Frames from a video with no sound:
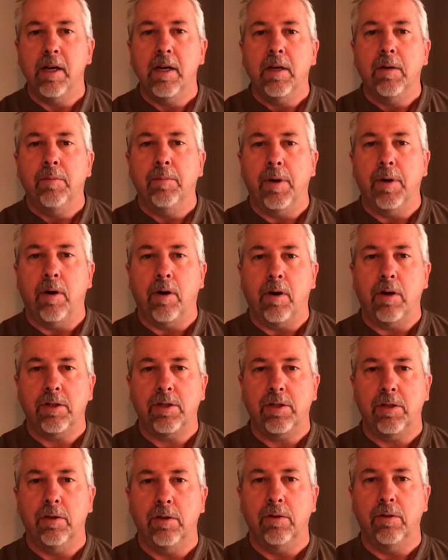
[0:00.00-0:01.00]
but
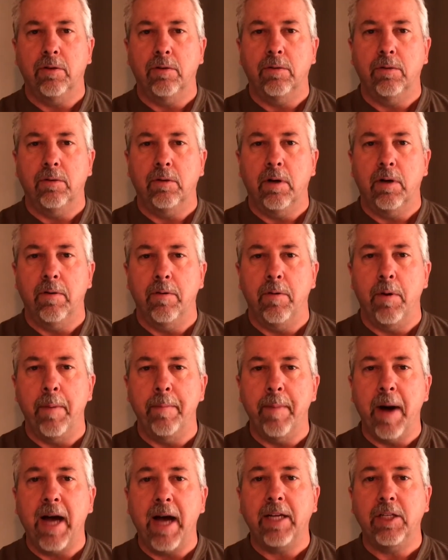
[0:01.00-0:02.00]
also
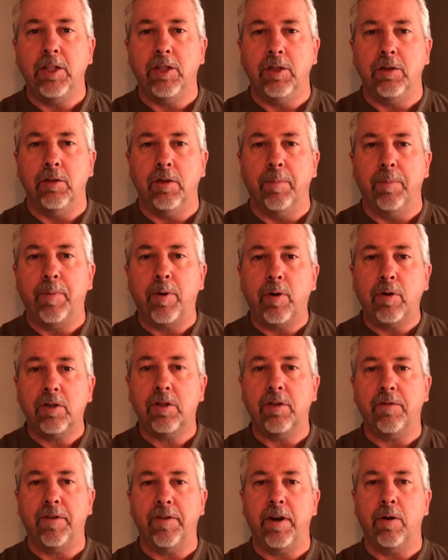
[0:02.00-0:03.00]
remind you to
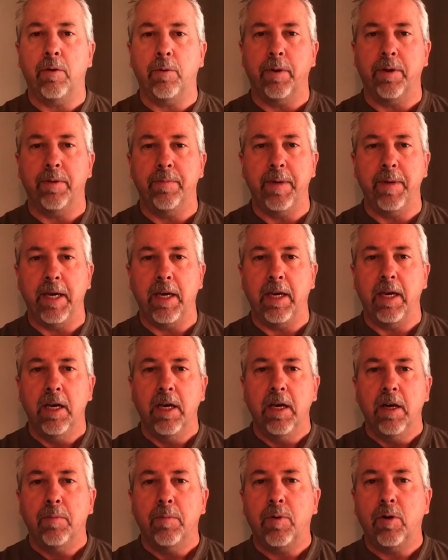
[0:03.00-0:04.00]
persevere with me.
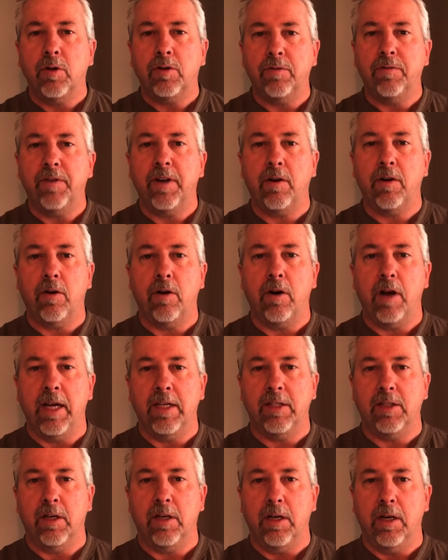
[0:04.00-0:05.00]
Persevere
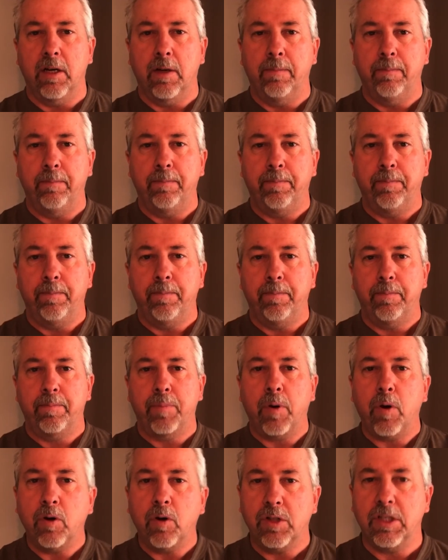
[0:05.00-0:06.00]
as a
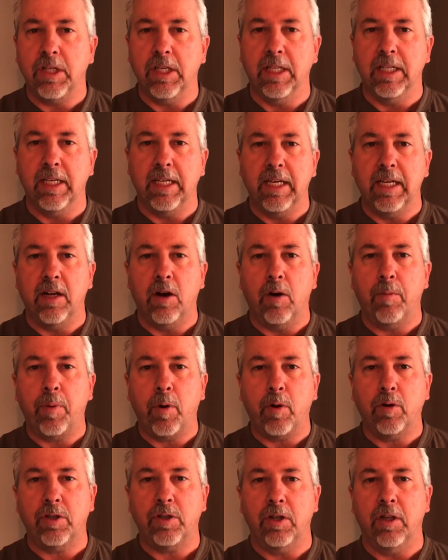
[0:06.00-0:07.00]
personally in our
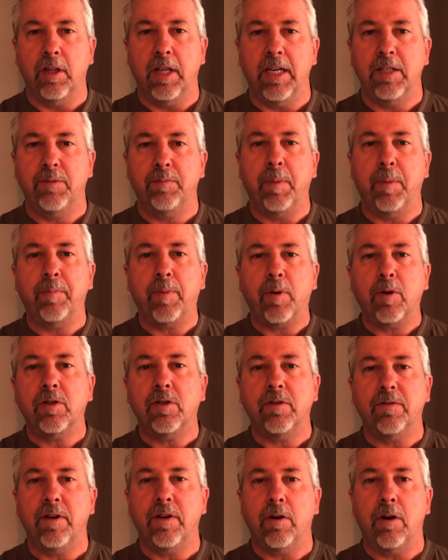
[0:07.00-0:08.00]
personal lives, but
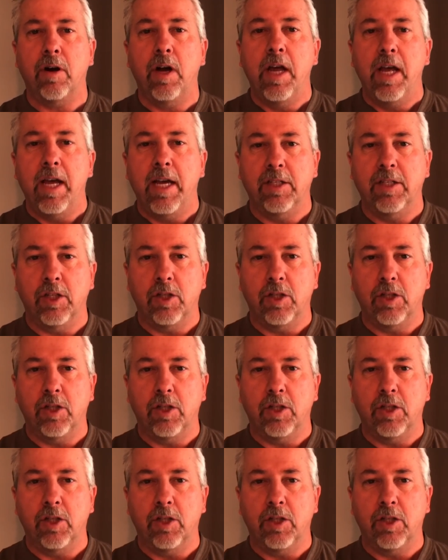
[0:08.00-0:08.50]
persevere as a